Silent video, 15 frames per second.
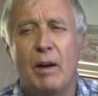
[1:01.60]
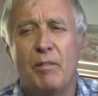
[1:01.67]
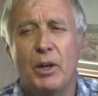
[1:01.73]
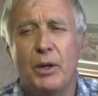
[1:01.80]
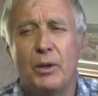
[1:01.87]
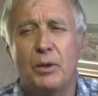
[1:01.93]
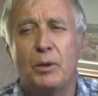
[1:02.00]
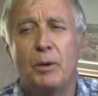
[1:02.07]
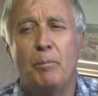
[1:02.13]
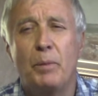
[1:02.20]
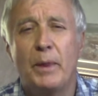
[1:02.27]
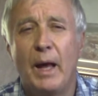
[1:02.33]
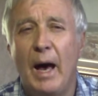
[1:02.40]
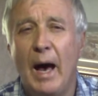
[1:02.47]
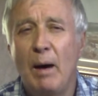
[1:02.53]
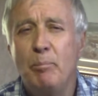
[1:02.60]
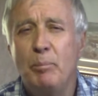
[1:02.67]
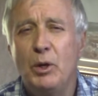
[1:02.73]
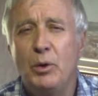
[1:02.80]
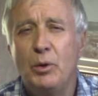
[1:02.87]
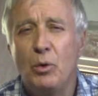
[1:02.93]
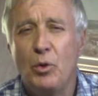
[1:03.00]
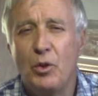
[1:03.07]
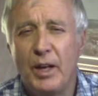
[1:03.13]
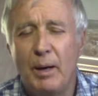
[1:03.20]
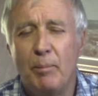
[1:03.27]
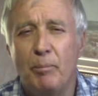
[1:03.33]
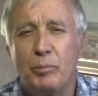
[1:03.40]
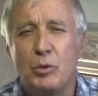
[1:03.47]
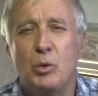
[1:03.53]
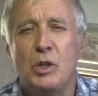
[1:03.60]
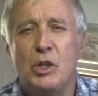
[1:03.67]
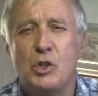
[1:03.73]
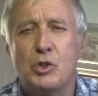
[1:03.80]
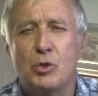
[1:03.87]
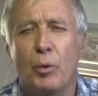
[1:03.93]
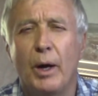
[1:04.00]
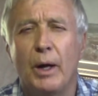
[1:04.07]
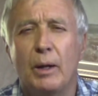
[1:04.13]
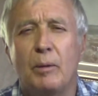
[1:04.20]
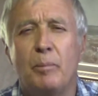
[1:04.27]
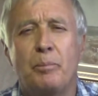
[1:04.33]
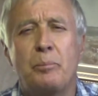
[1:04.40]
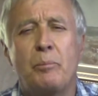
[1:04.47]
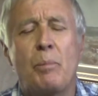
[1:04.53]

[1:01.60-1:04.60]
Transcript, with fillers: Covenant, happened to them, to Israel,